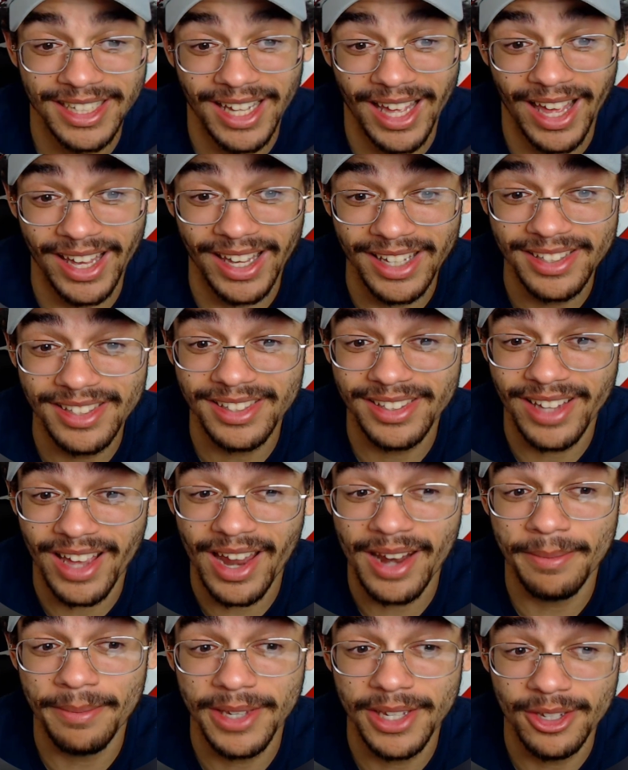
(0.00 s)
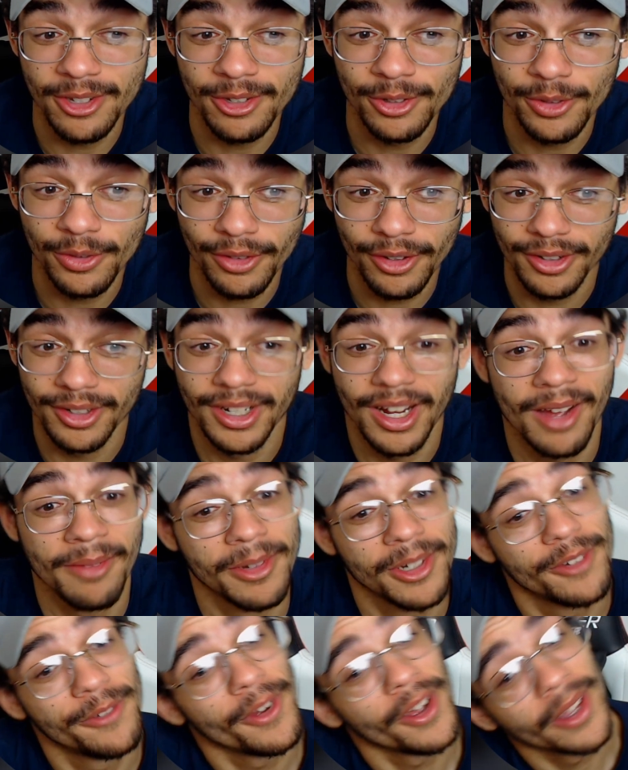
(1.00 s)
I guess it's gotta be huge for how
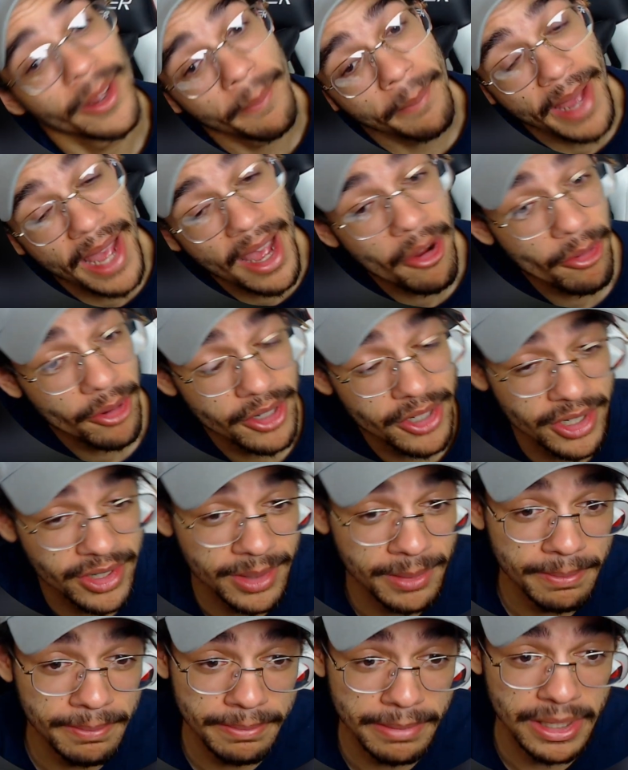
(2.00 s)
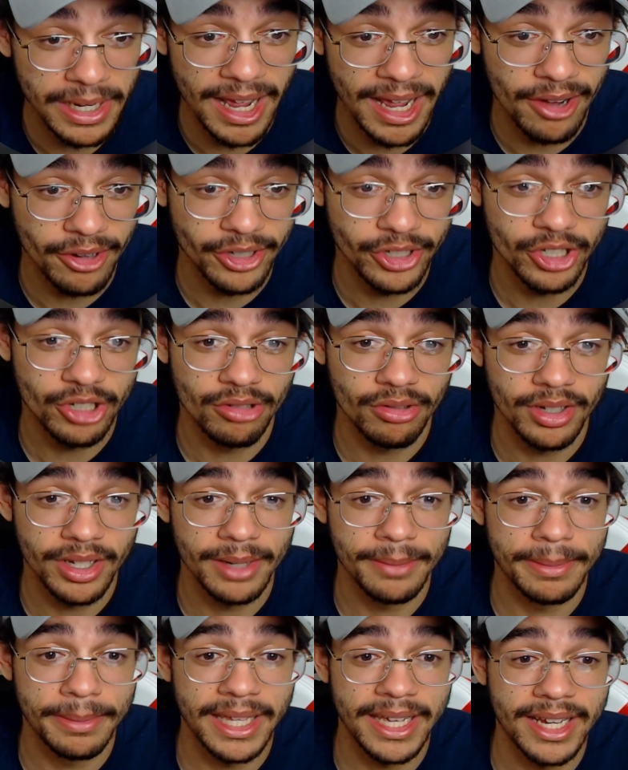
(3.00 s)
much fucking power it just put out,
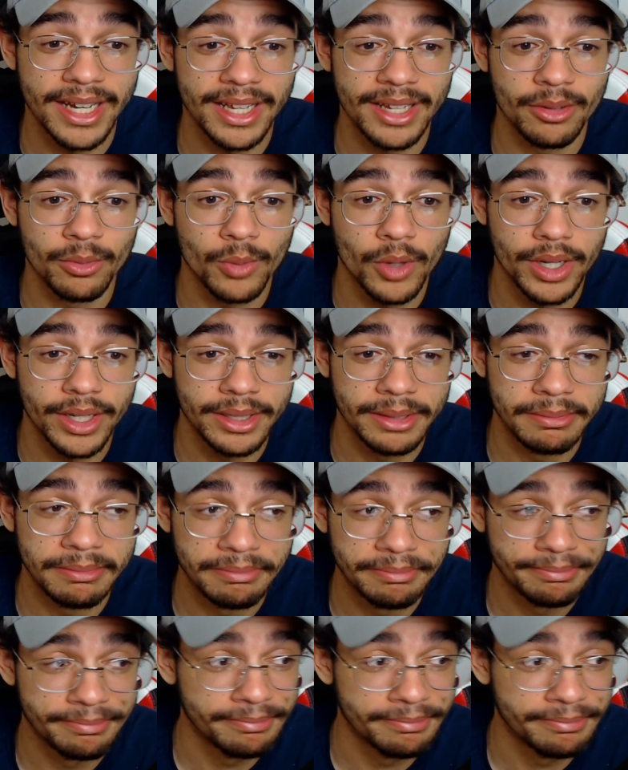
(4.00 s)
destroying a planet in one.